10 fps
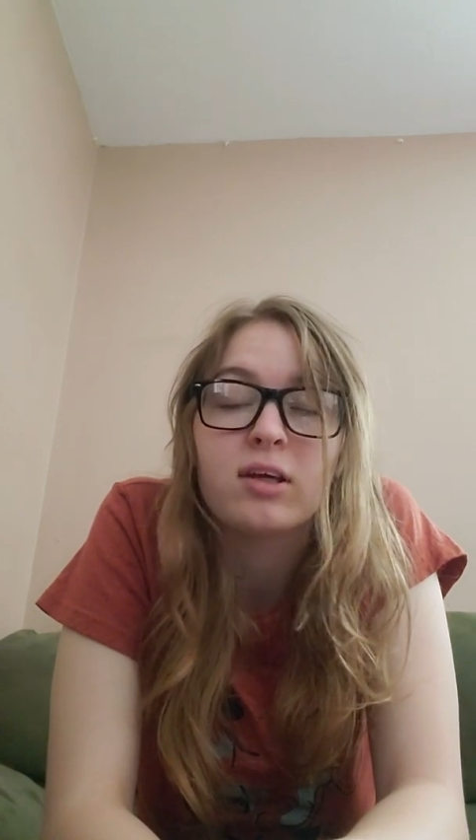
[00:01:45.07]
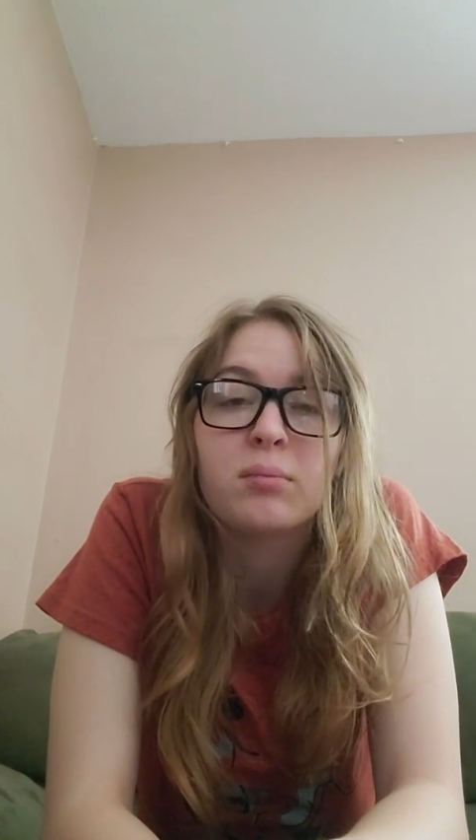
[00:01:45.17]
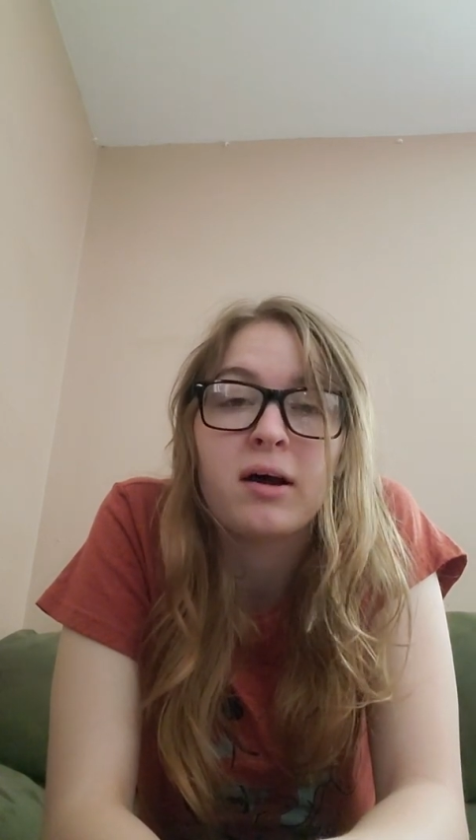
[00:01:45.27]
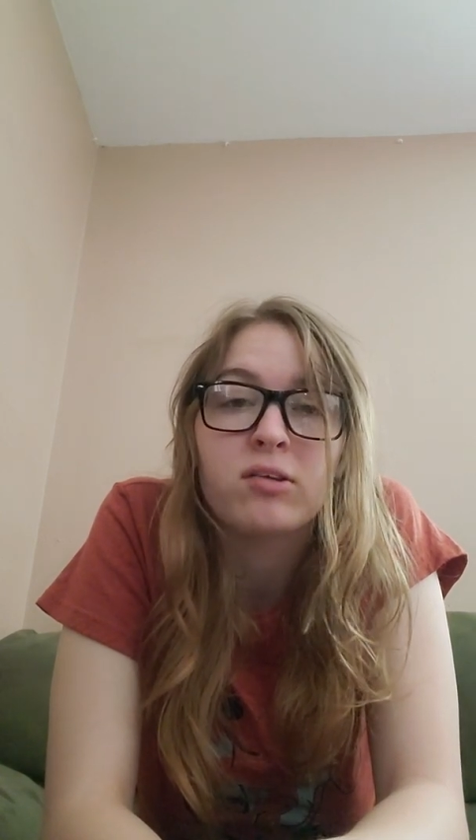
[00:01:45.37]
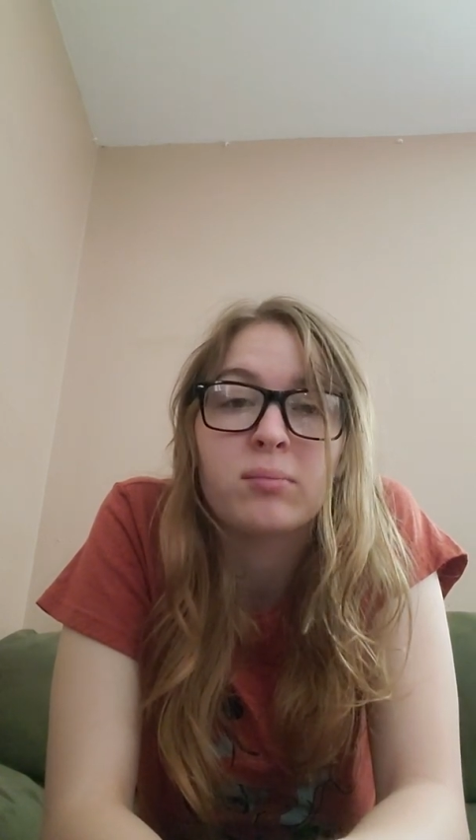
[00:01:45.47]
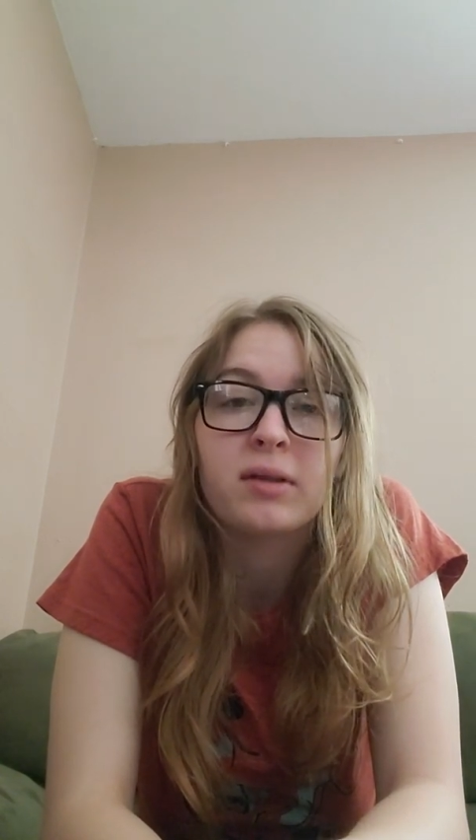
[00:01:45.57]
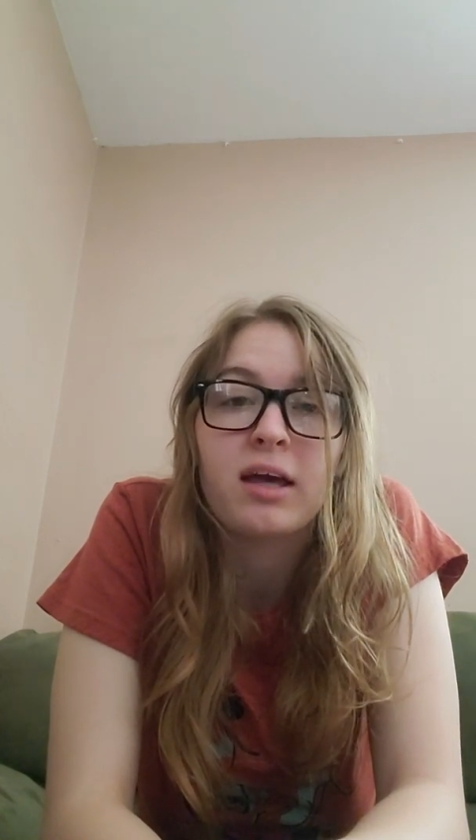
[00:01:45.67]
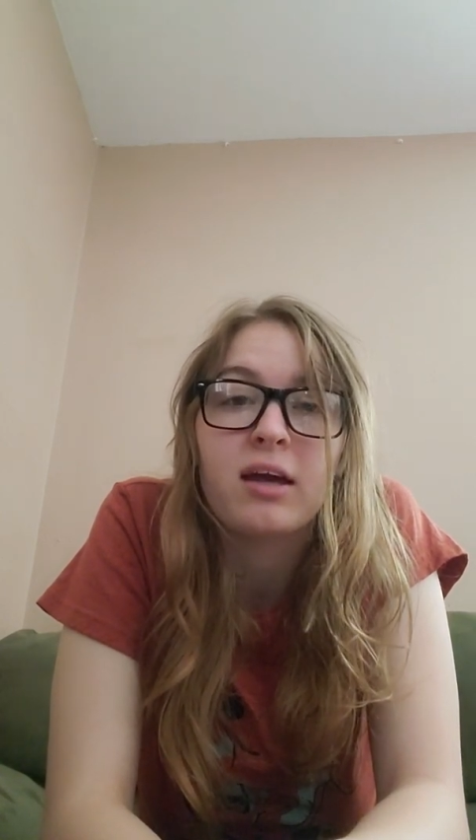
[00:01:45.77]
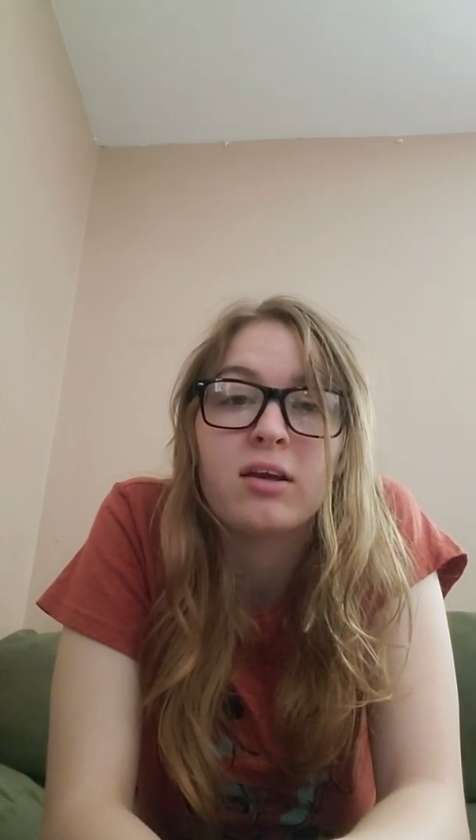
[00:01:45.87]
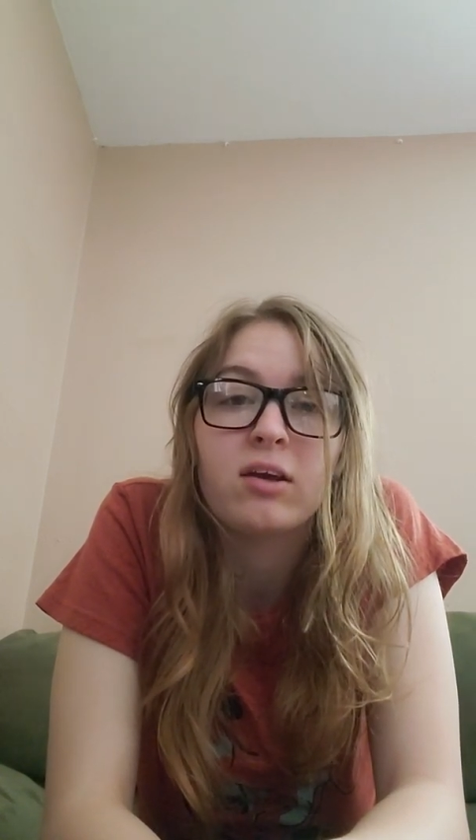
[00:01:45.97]
you possibly
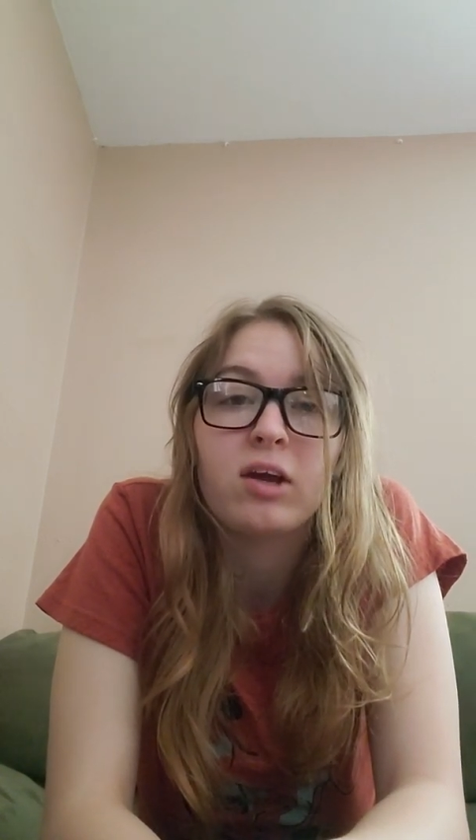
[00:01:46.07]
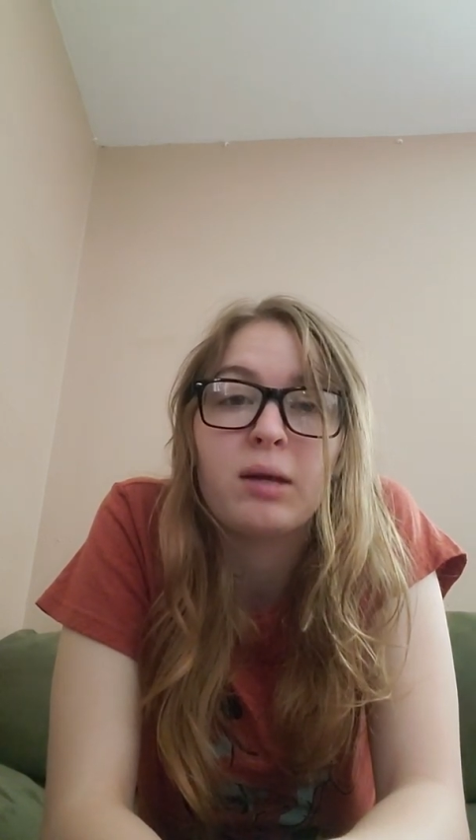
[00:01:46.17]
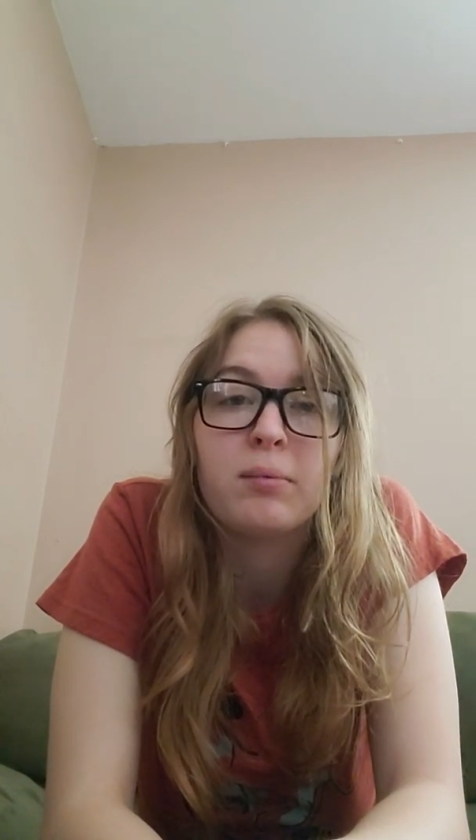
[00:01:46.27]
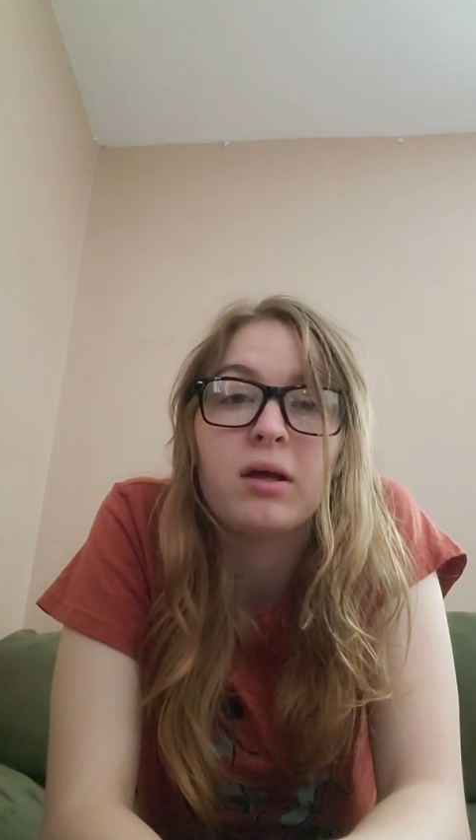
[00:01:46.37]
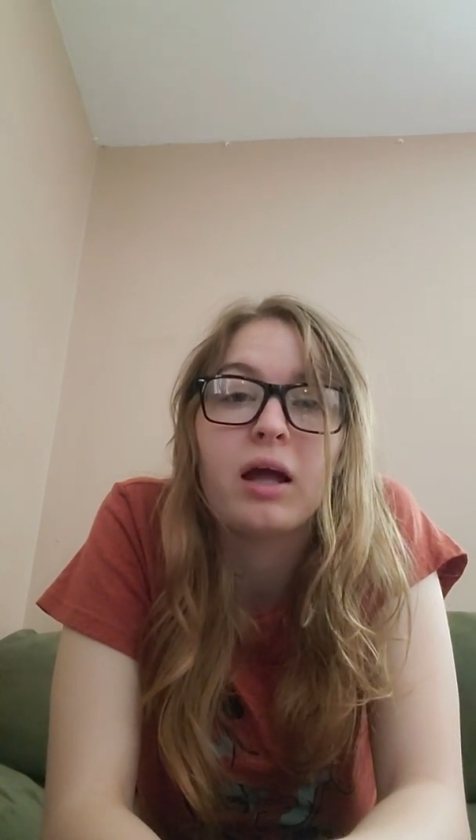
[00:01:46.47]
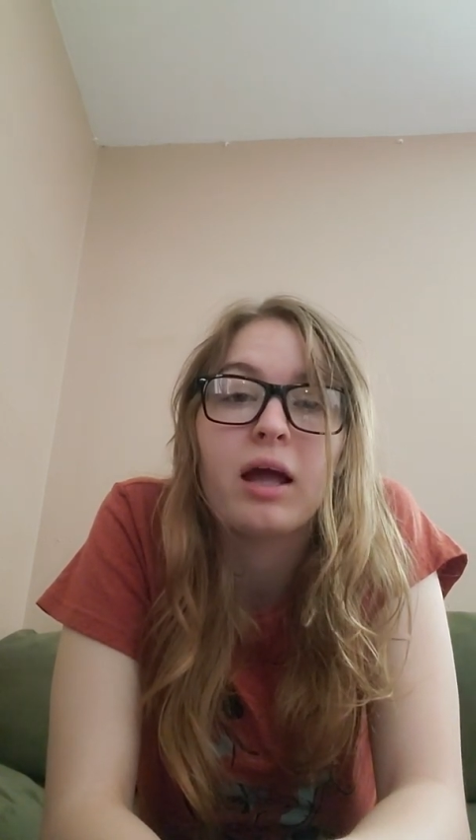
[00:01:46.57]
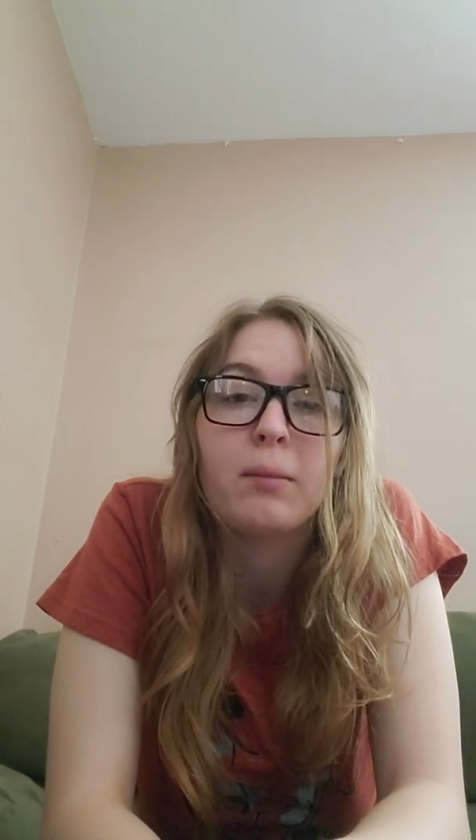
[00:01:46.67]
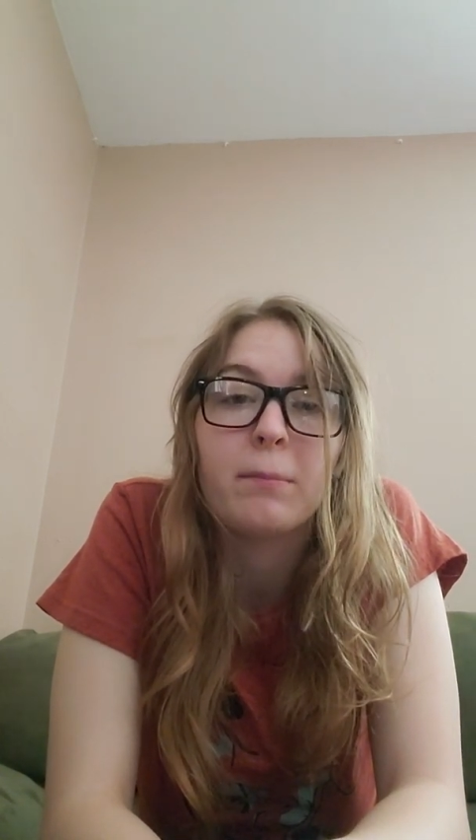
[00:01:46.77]
can to keep it a